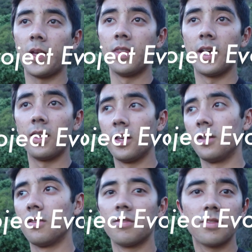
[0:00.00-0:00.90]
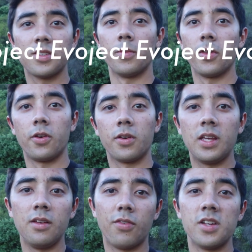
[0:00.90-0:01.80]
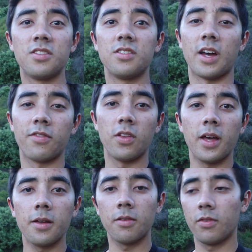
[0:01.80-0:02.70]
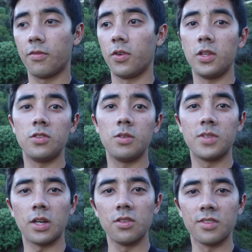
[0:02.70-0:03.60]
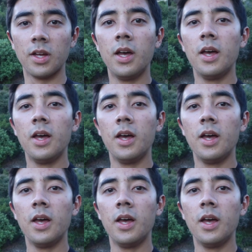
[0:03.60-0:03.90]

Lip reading: and then some other key phrases after that for the YouTube titles.